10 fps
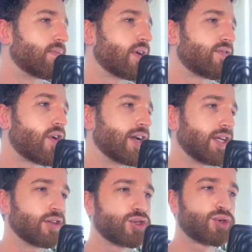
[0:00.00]

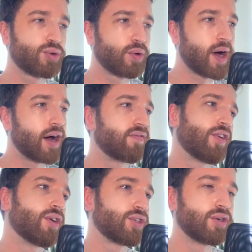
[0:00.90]
finding the truer
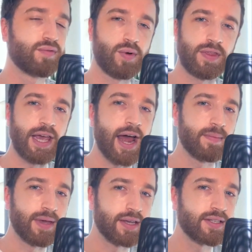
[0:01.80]
version of what the
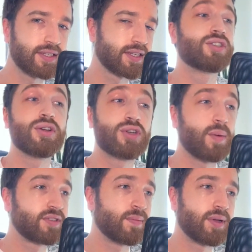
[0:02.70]
atom is. So
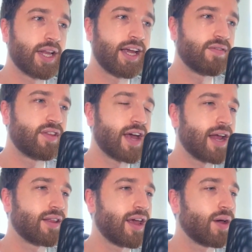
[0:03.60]
Thomson believed
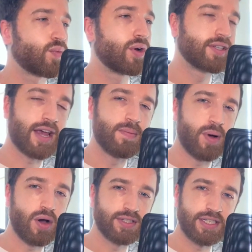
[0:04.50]
that there was a
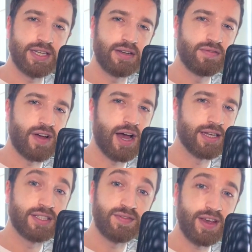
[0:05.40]
positive
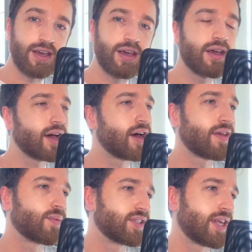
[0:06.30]
sphere,
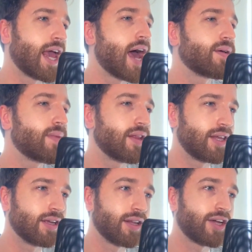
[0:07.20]
that was the atom,
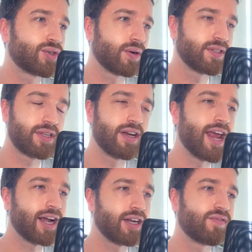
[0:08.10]
and the electrons, the
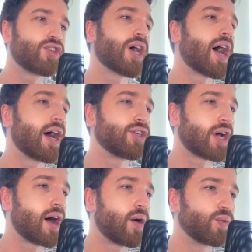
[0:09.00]
negative
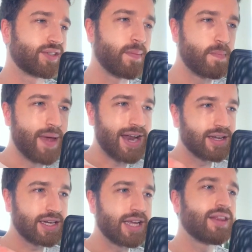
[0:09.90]
charge, was
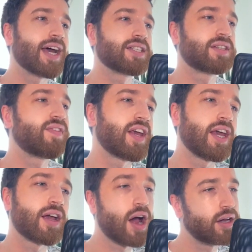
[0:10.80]
embedded in that
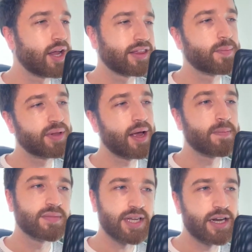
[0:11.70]
sphere, kind of like the
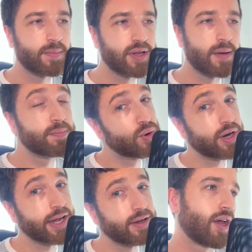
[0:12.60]
plums in a plum
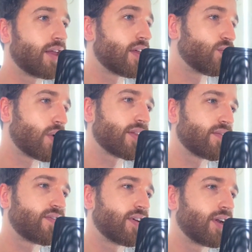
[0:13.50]
pudding. And then
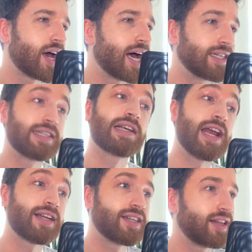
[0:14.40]
Rutherford
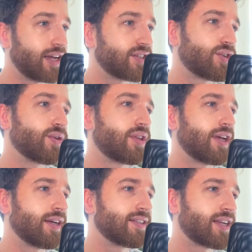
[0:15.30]
disconnected these two
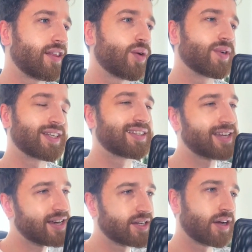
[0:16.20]
things, said there was a
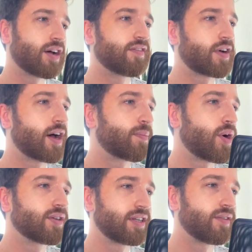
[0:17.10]
center of
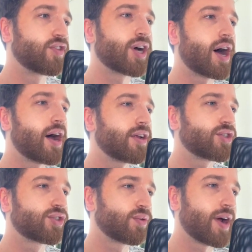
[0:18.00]
positive
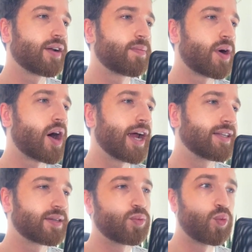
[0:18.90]
charge surrounded by some